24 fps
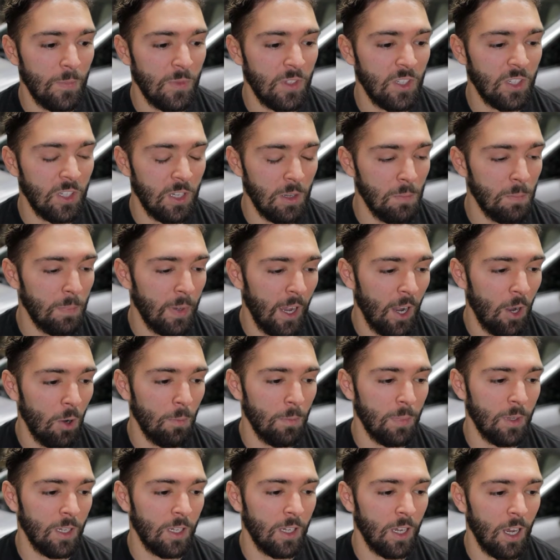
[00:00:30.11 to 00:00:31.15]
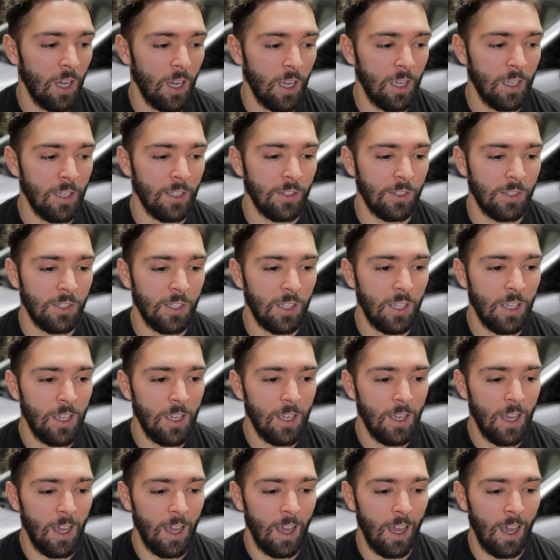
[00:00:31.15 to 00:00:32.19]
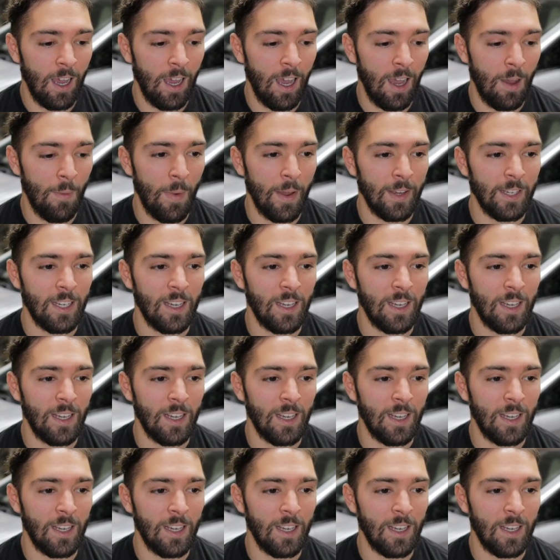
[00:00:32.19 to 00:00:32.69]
skimp out because I